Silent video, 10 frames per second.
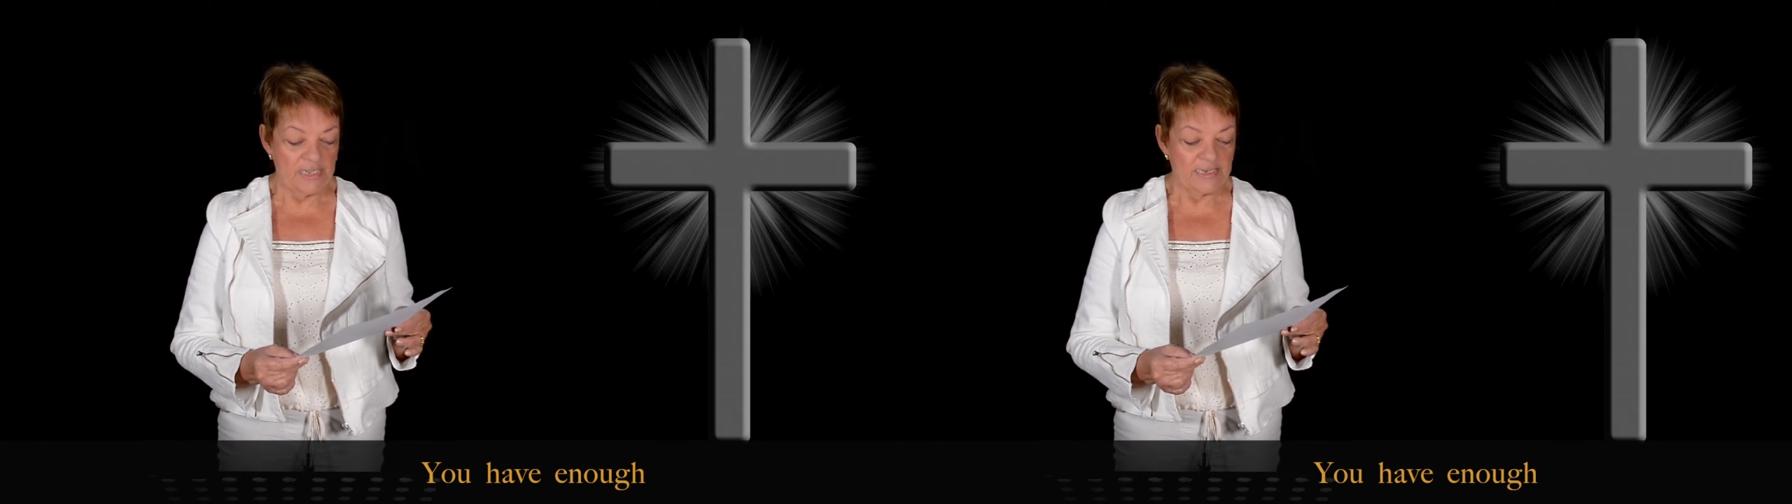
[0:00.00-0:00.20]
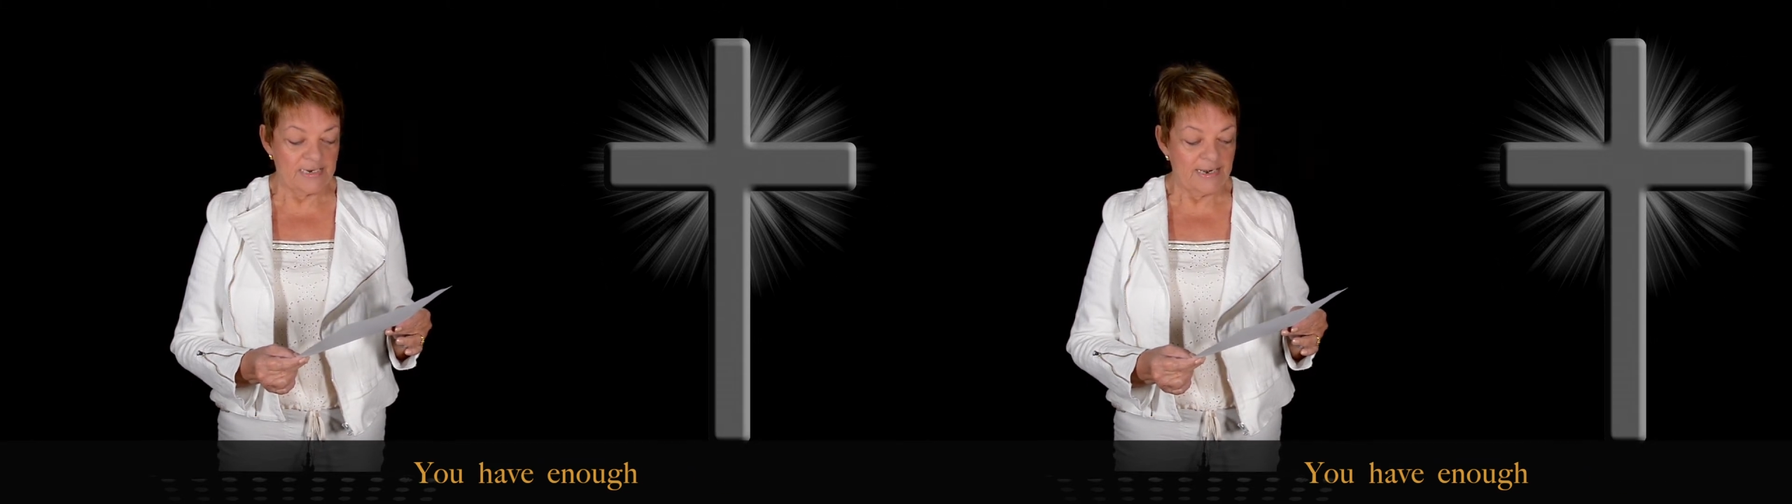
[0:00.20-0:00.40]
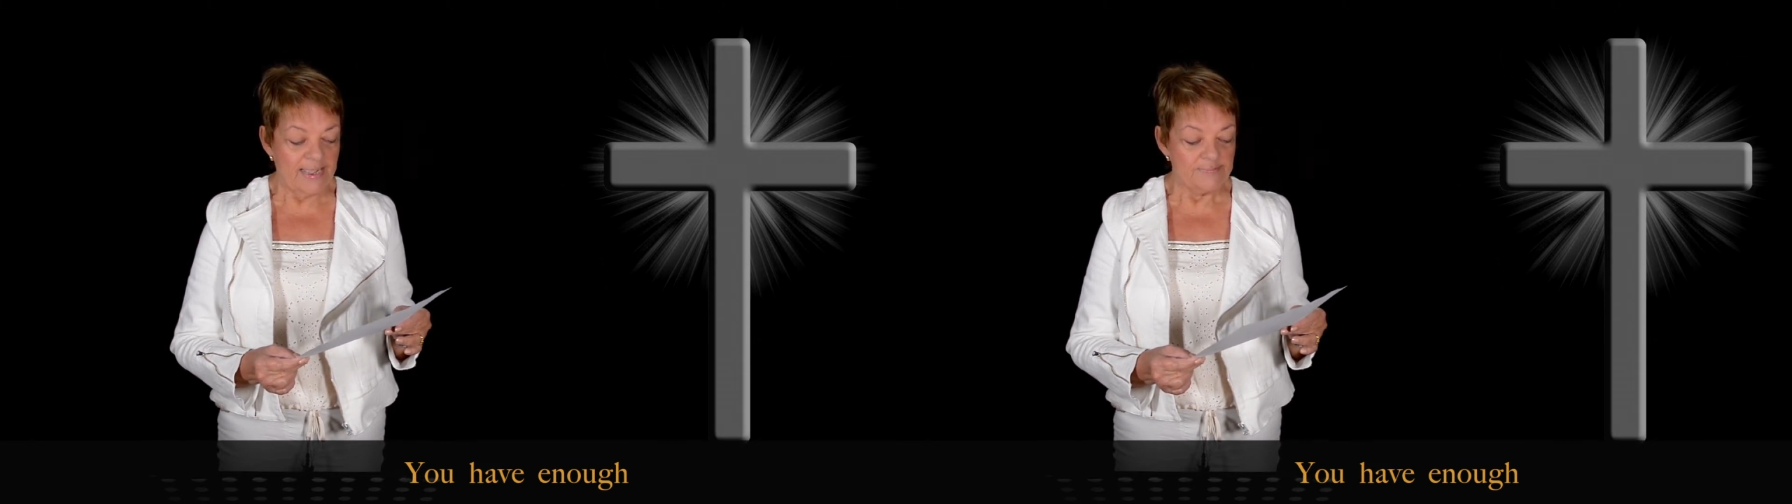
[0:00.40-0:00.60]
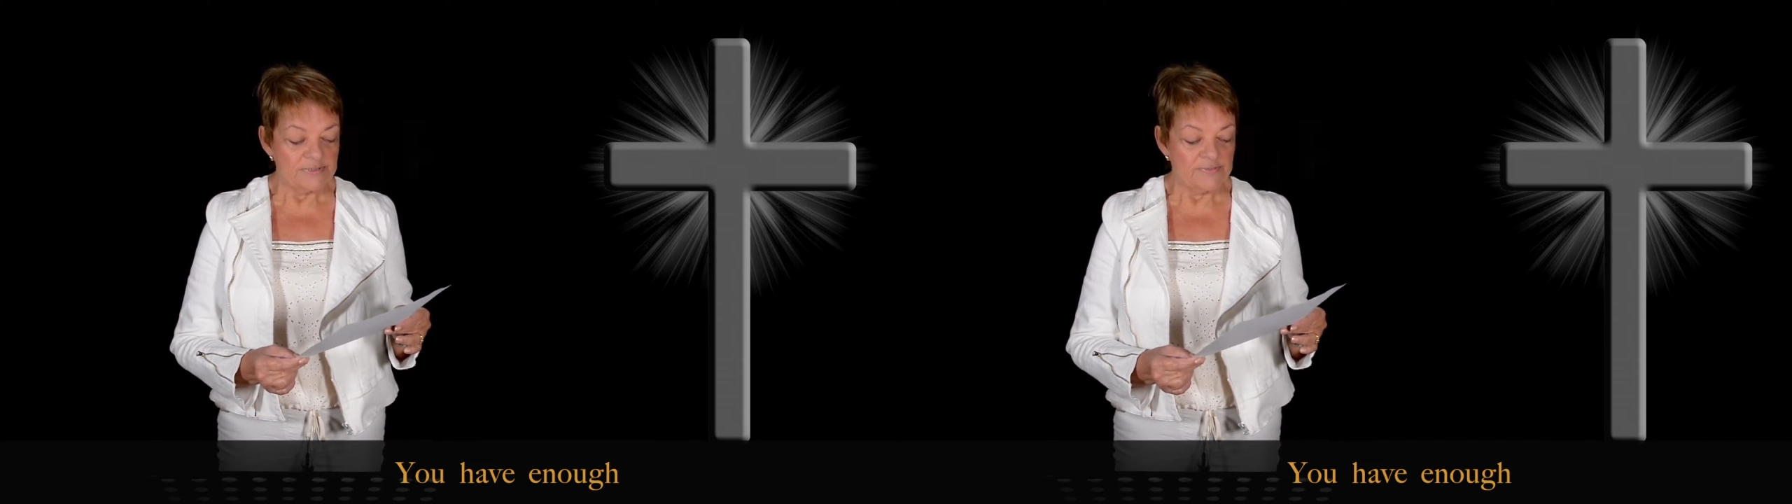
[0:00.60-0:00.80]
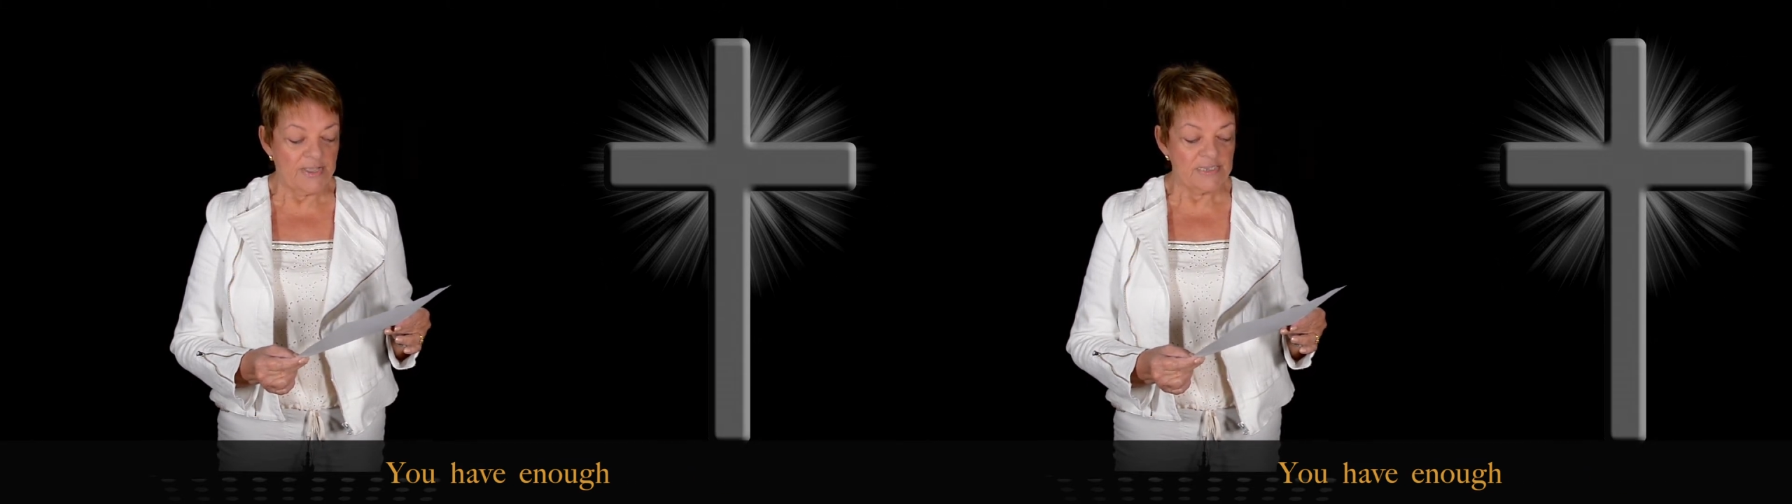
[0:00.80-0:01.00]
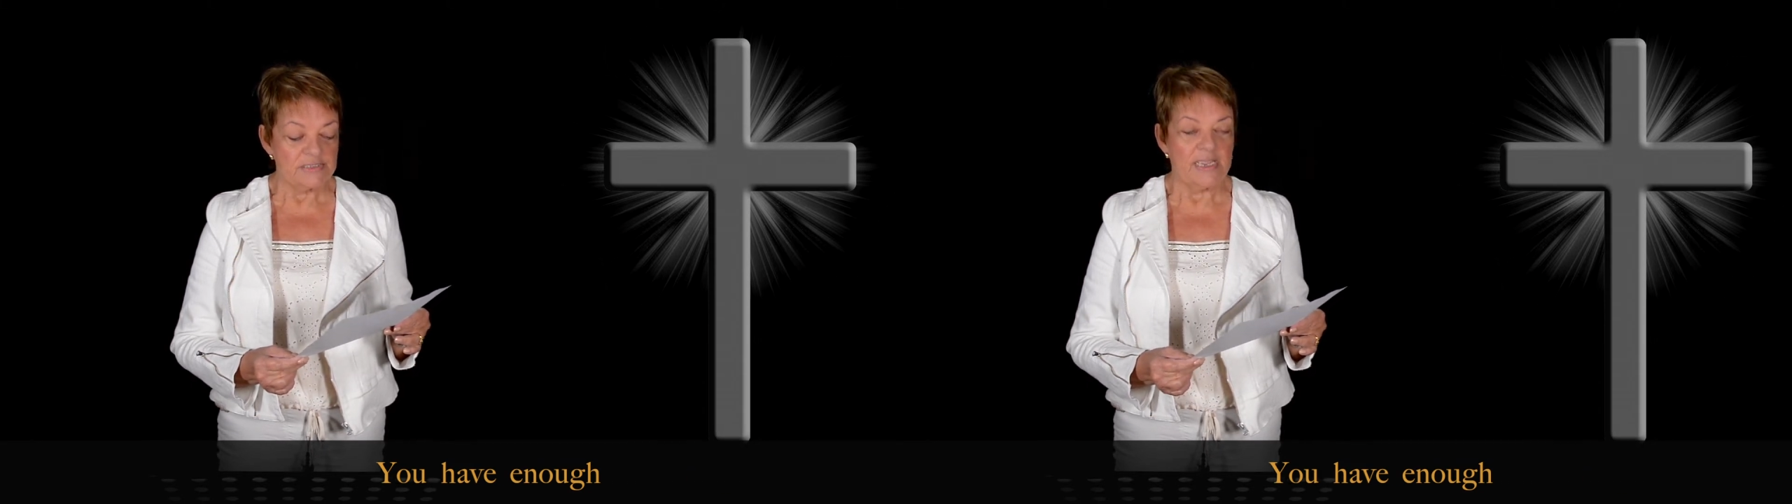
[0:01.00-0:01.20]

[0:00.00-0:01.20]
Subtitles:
he collapsed face